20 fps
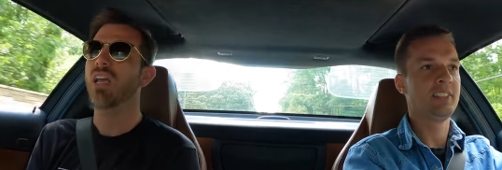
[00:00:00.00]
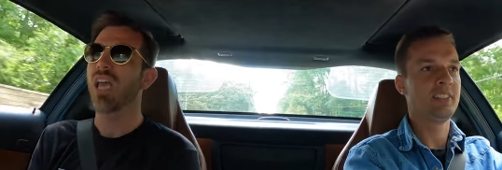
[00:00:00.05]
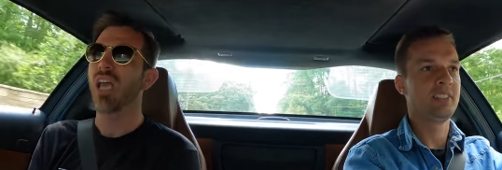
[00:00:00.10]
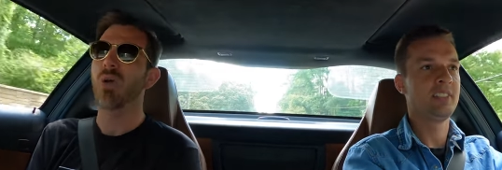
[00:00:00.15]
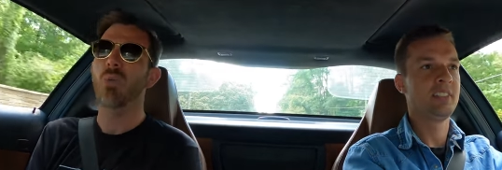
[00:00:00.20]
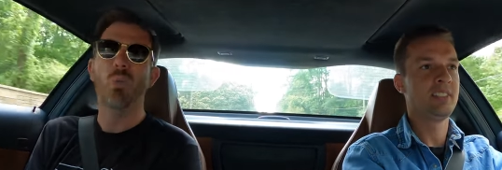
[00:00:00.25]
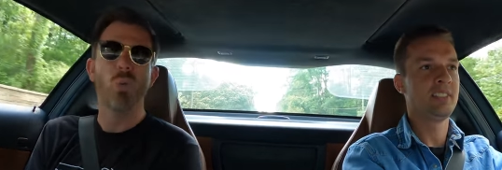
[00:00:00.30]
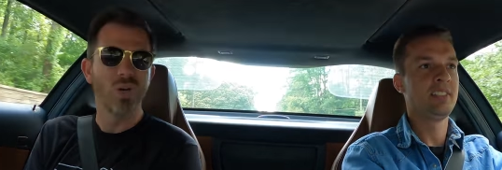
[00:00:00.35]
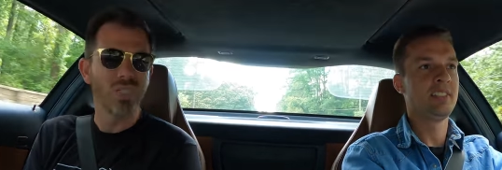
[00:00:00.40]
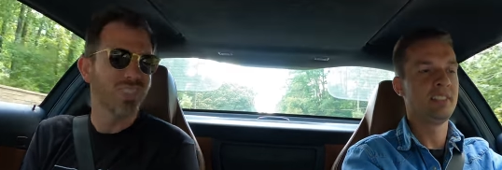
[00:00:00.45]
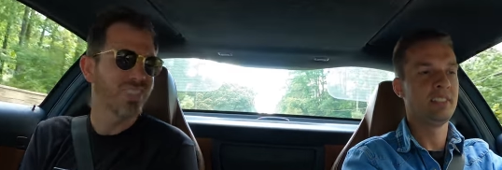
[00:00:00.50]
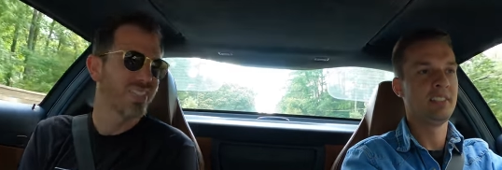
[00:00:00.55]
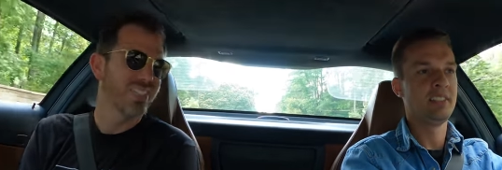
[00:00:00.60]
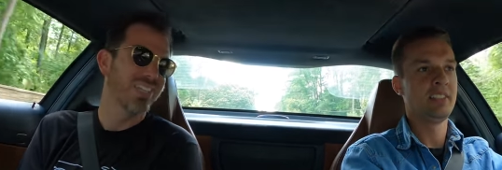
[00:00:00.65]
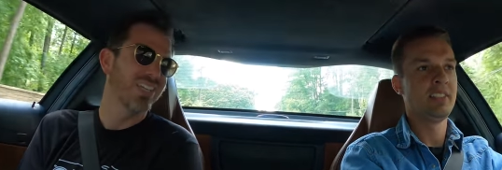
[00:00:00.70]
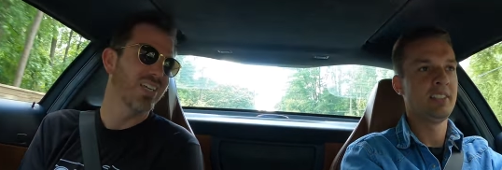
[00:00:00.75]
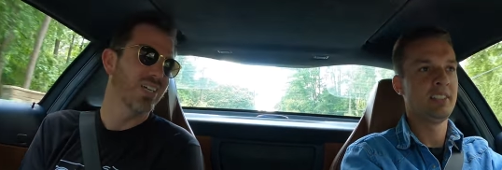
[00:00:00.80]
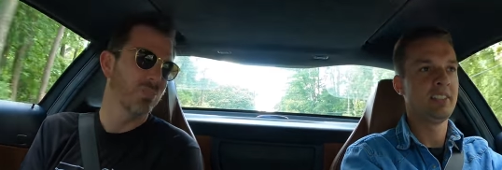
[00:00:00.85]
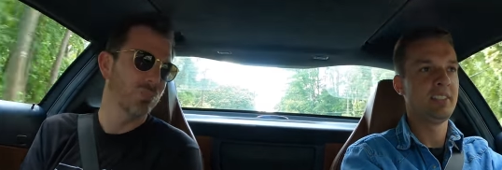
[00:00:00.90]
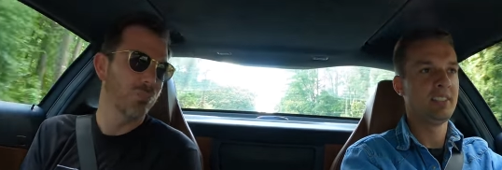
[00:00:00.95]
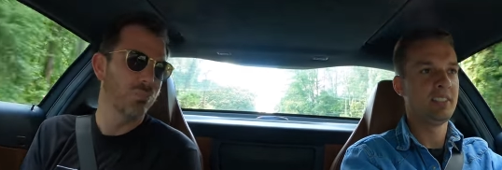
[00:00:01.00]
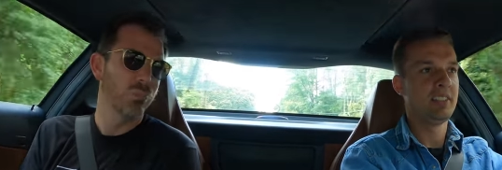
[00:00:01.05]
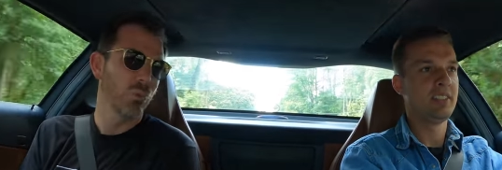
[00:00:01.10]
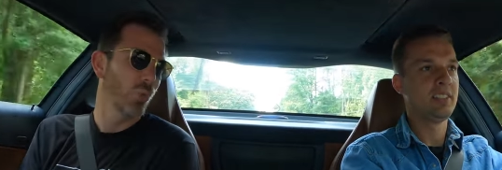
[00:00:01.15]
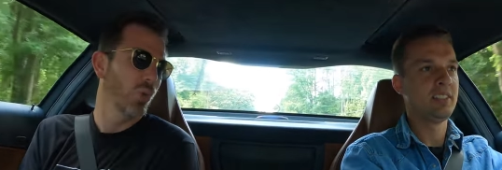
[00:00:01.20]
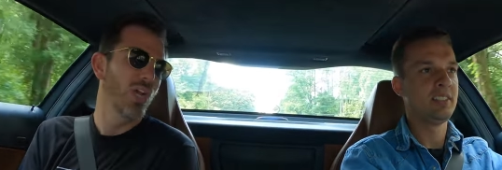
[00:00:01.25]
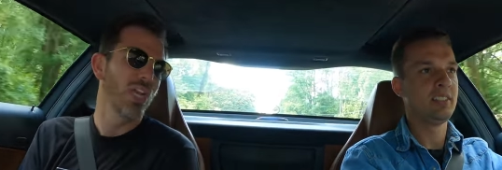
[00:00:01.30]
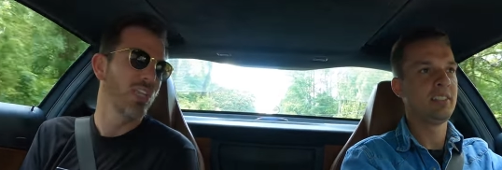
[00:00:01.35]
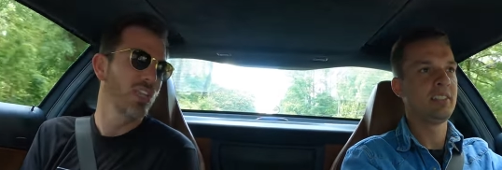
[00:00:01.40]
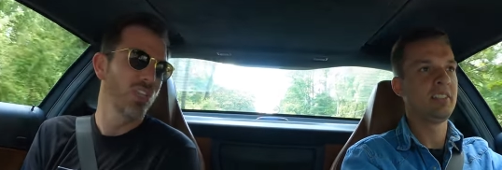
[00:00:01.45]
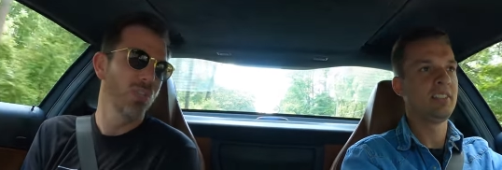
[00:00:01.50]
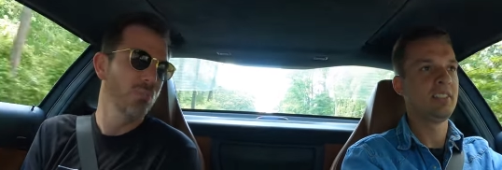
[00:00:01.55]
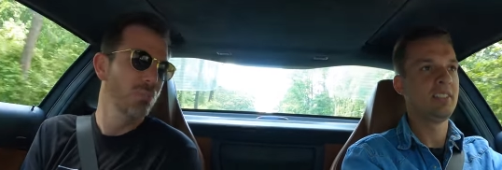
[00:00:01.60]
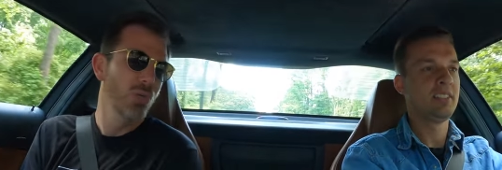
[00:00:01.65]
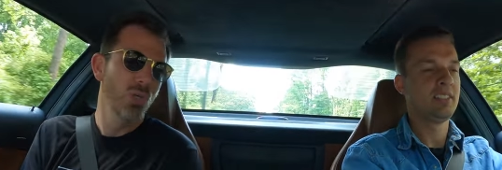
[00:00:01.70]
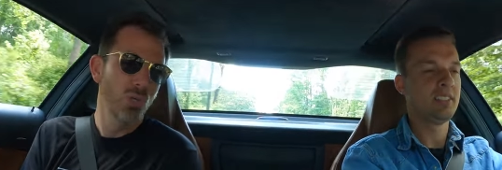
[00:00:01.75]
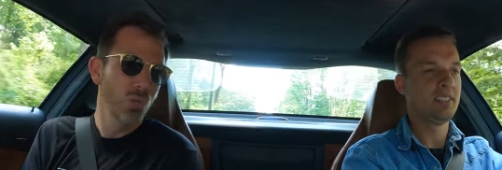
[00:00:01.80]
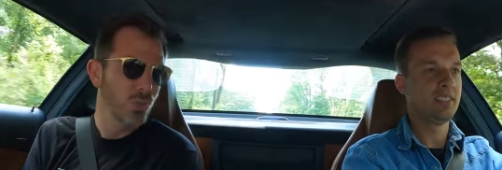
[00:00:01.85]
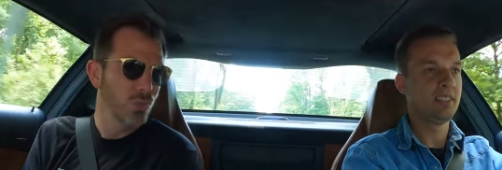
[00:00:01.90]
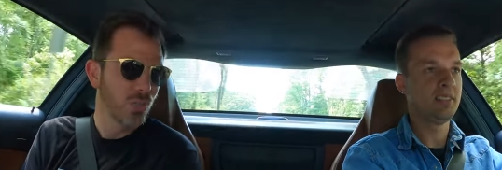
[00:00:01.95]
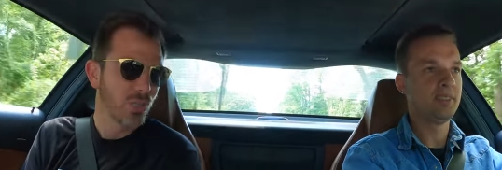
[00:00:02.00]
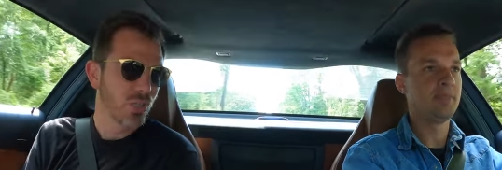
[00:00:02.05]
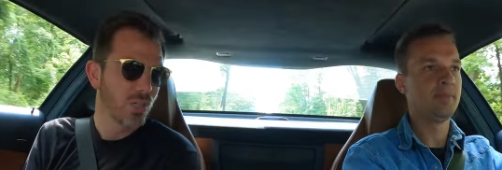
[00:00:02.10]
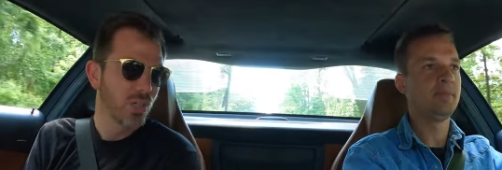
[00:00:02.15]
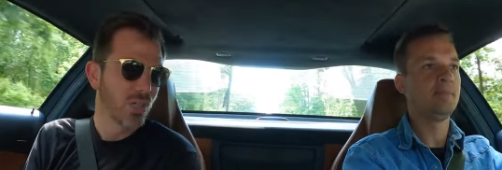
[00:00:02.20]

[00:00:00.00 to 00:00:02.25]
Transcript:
Speaker 1: it wasn't going to bring the moon.